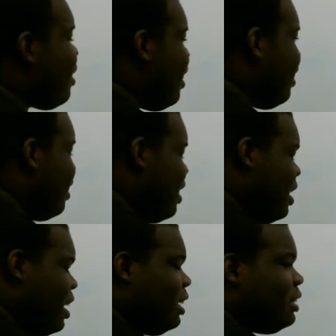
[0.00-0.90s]
Okay,
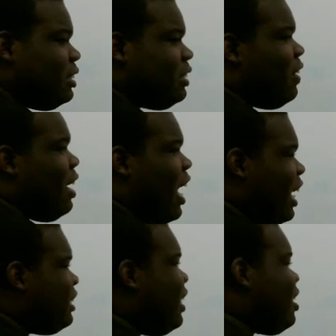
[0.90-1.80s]
so an
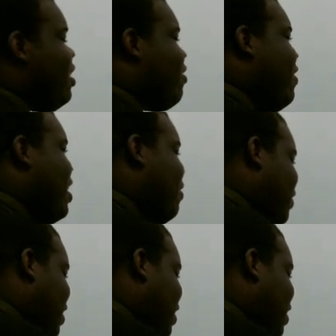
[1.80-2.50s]
acyclic graph